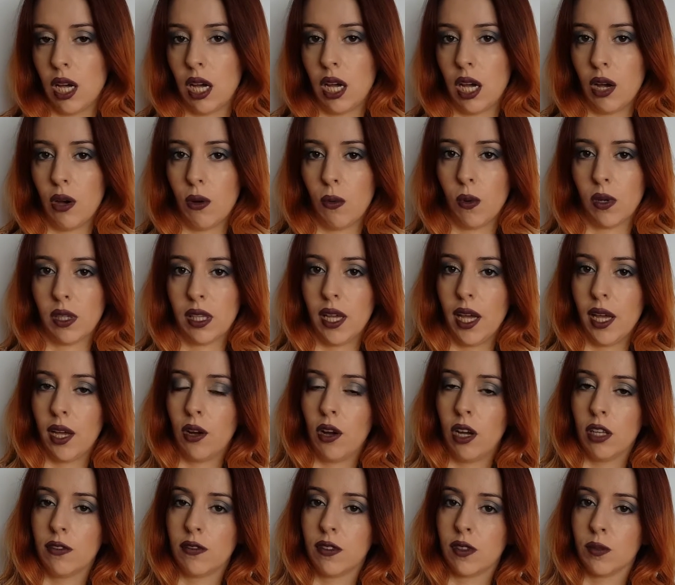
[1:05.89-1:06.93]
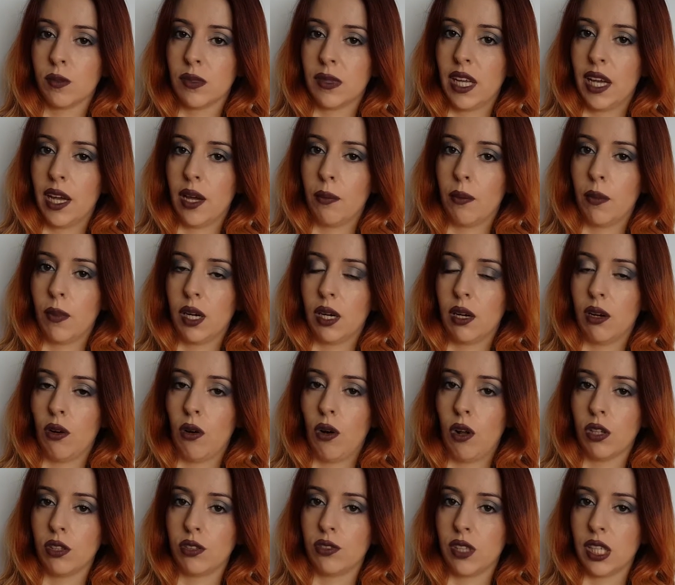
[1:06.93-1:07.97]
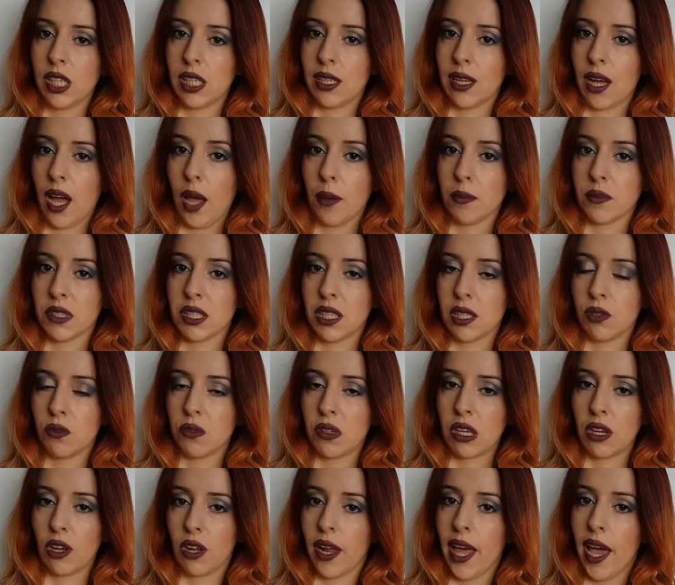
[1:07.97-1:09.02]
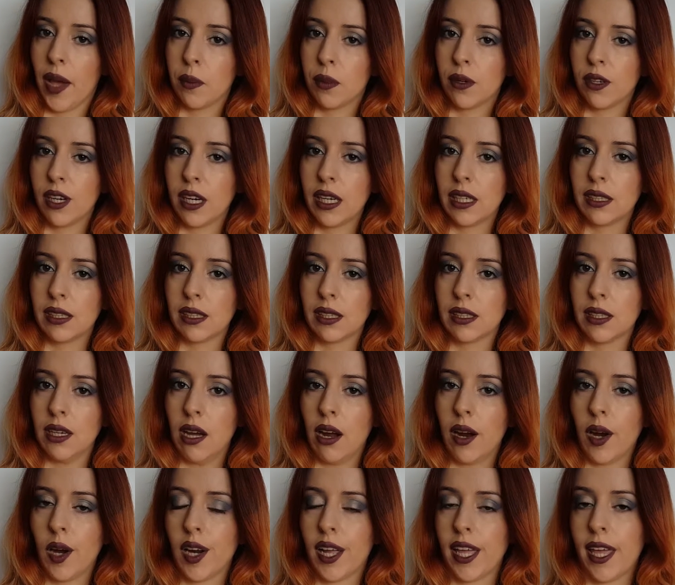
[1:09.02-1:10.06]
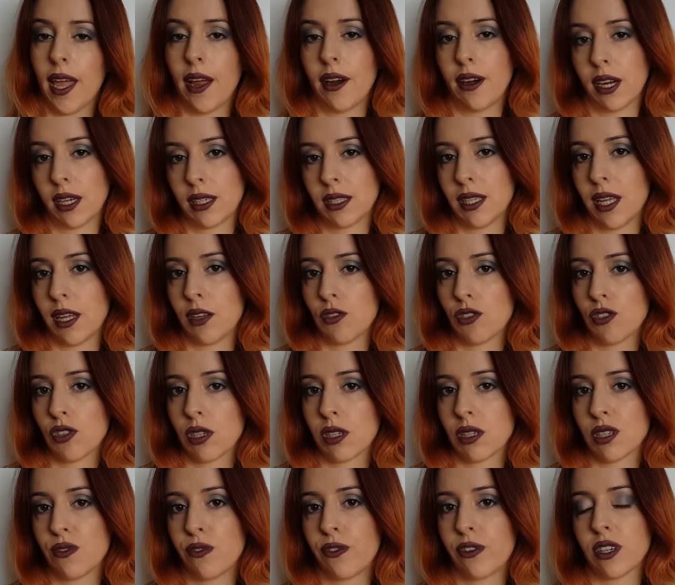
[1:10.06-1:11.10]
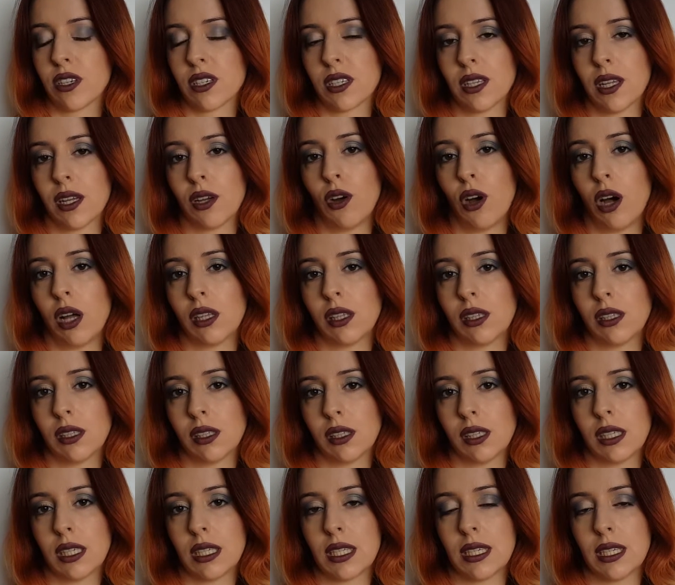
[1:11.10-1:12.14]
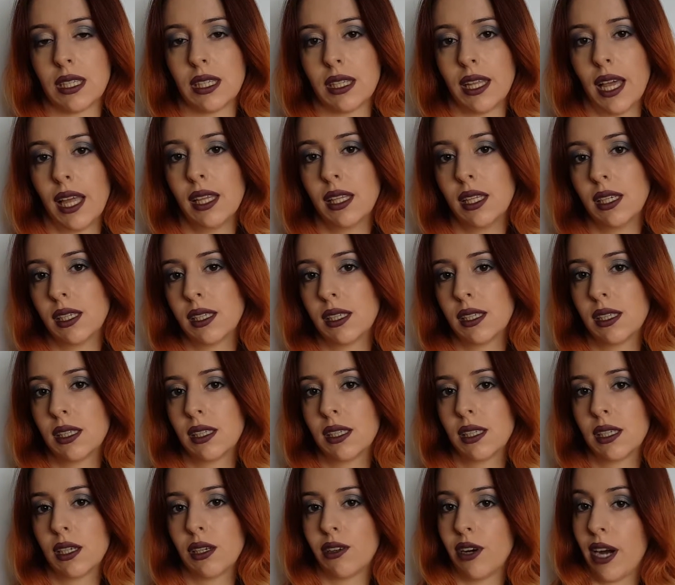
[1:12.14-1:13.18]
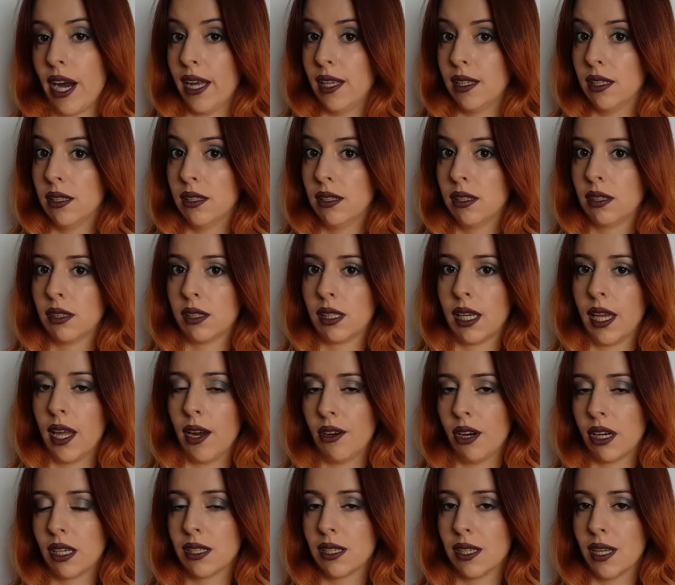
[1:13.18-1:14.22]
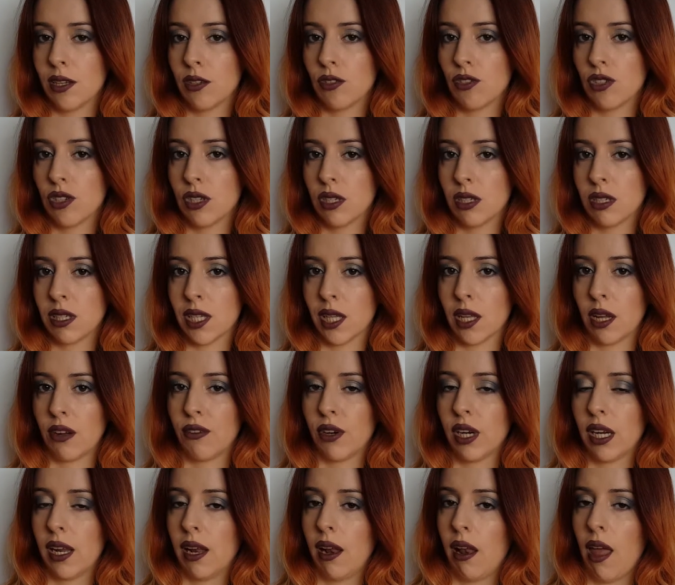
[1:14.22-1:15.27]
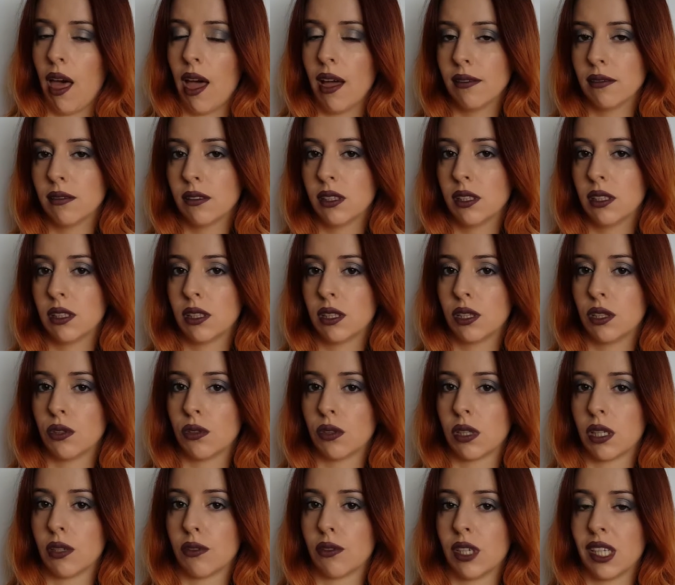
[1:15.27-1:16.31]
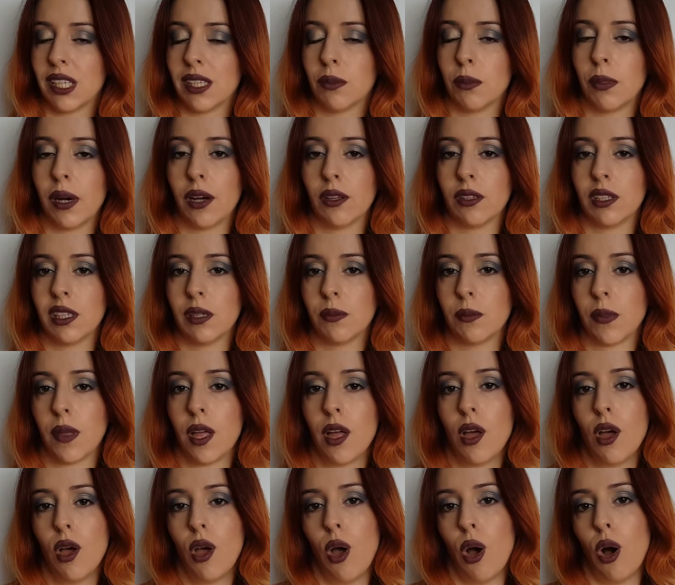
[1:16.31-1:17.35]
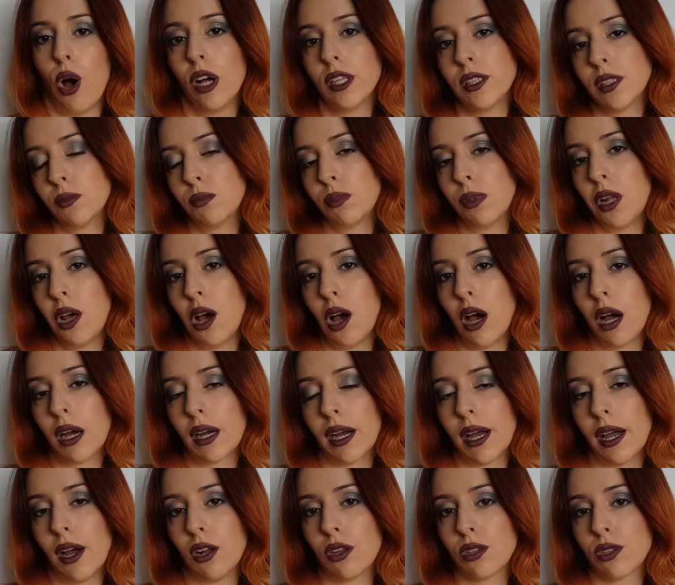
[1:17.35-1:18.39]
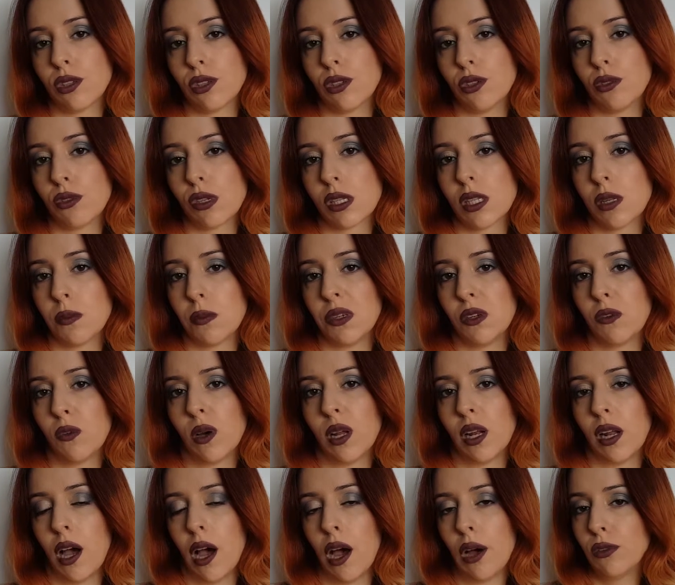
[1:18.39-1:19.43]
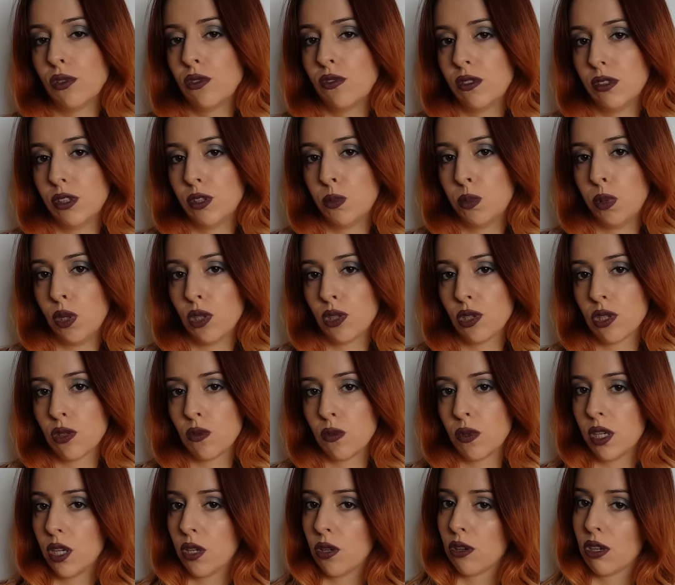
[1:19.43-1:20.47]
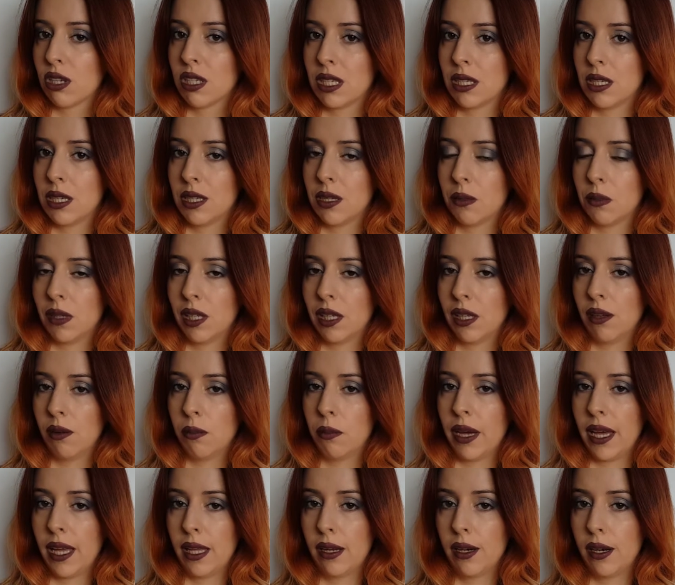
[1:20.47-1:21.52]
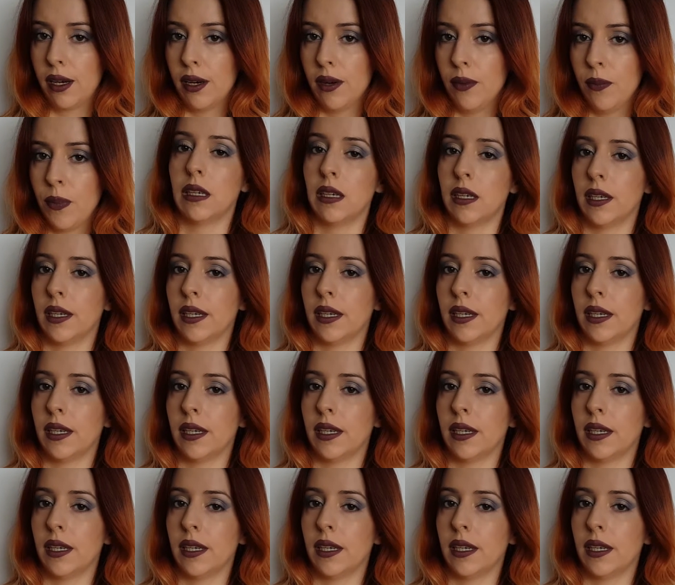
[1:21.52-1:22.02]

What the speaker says: What I got from them all three times that we collaborated are hair extensions. First I got synthetic red hair extensions that I really loved. You can read about them on the blog. I also used them in one outfit post where you can see them a little better.